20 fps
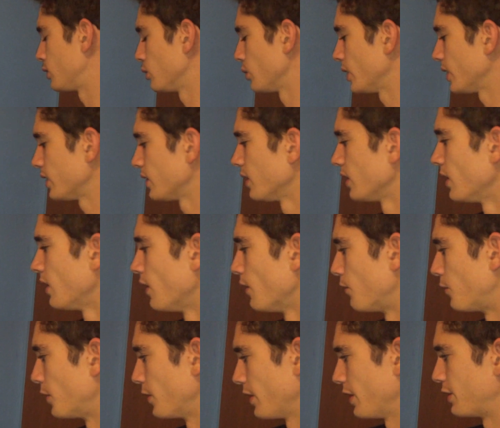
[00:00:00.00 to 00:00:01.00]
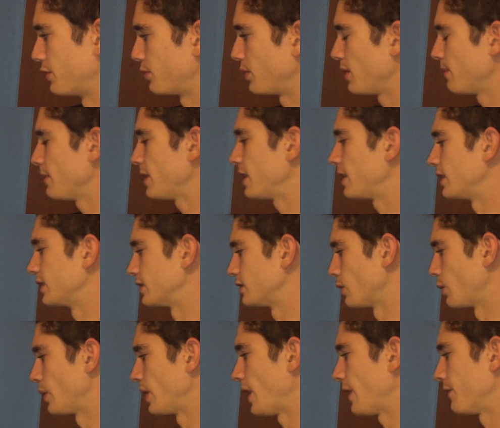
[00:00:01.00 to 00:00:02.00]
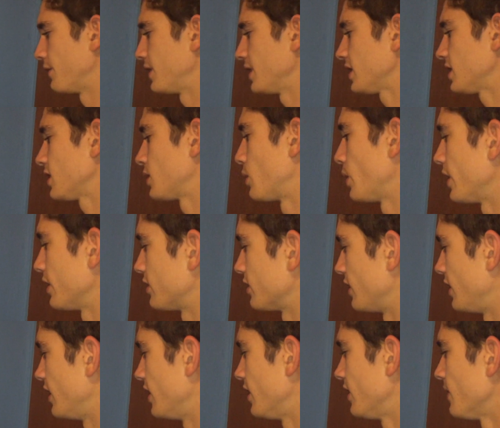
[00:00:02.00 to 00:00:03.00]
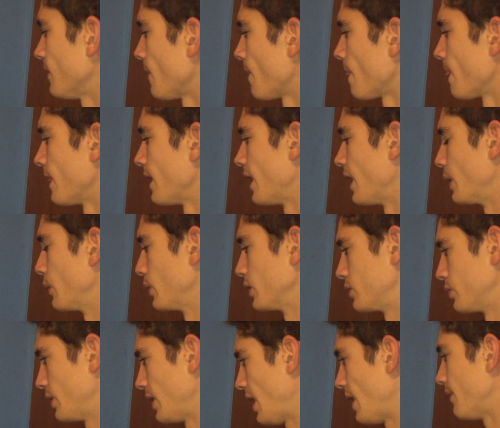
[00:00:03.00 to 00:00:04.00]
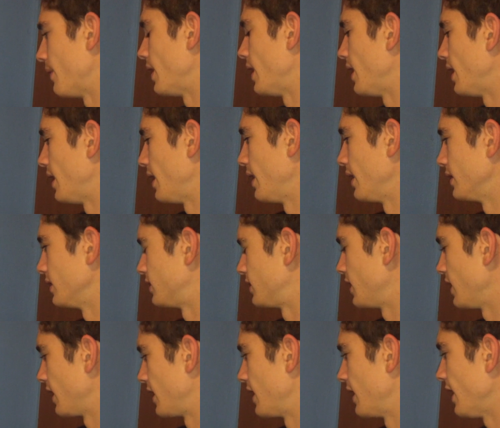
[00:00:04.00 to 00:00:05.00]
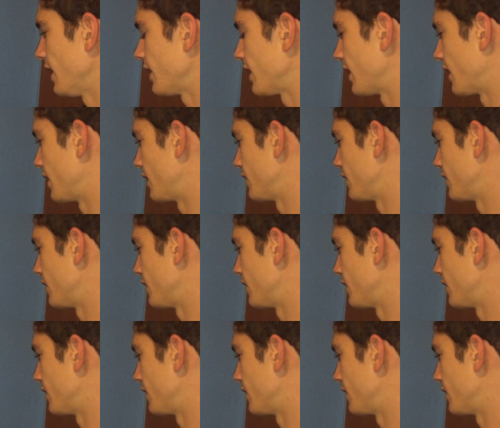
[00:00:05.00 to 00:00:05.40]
to do it for the 3 meters. So we have this equation here in which we have a kinetic